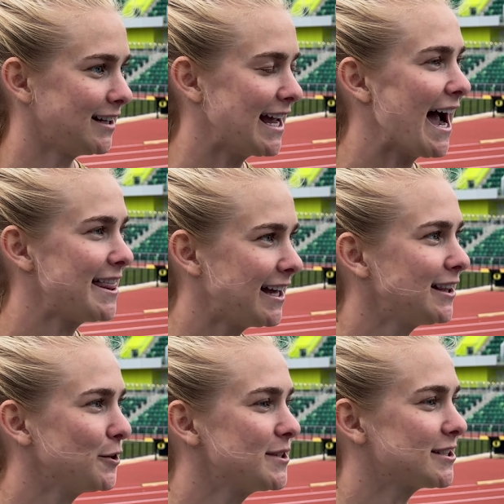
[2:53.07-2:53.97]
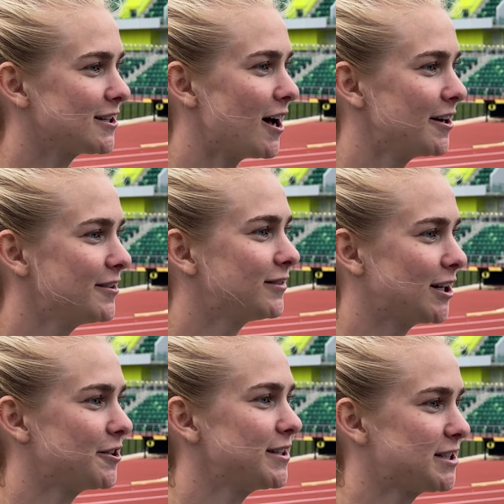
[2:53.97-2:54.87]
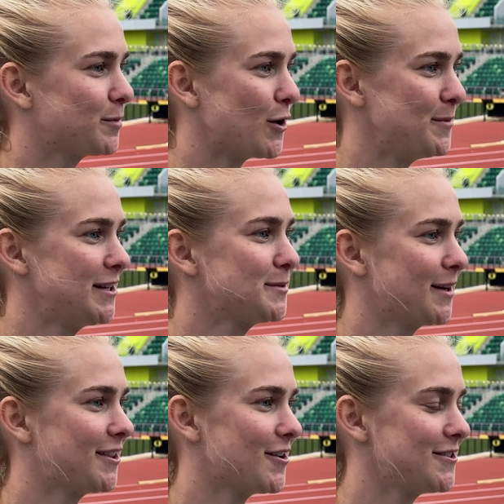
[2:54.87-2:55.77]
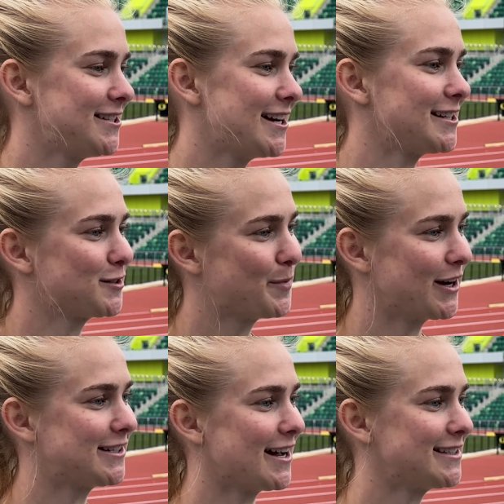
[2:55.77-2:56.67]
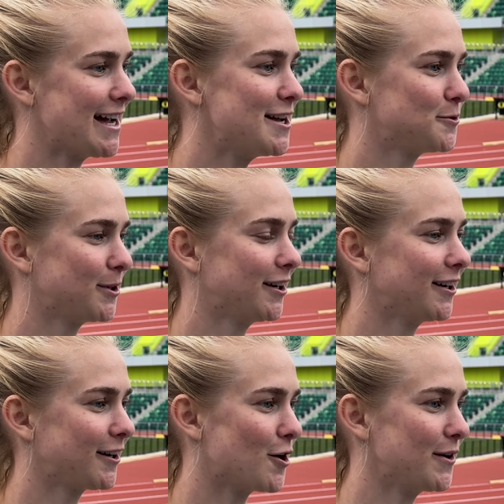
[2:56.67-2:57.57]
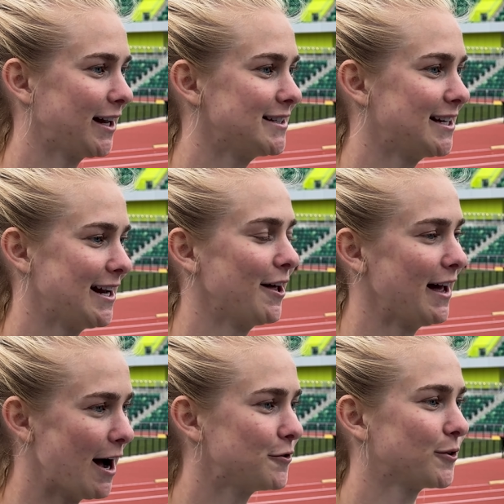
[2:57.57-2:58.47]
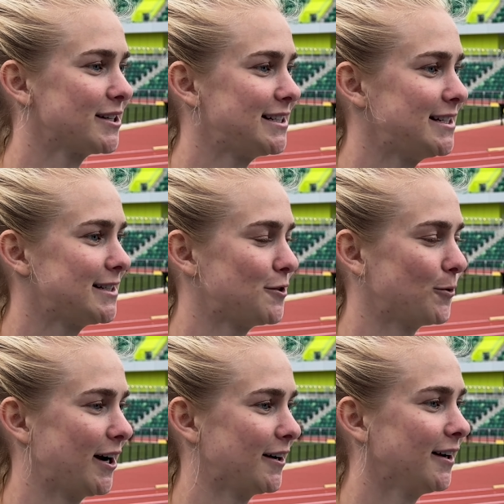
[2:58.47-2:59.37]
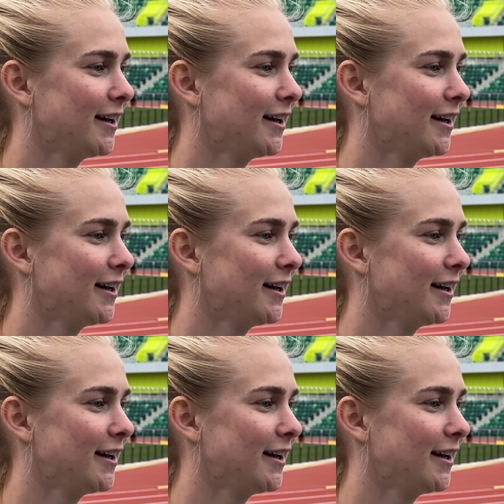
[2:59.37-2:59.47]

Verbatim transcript: Yeah, I think there was a lot of little disappointments, but those just push us as we're going into now the outdoor season where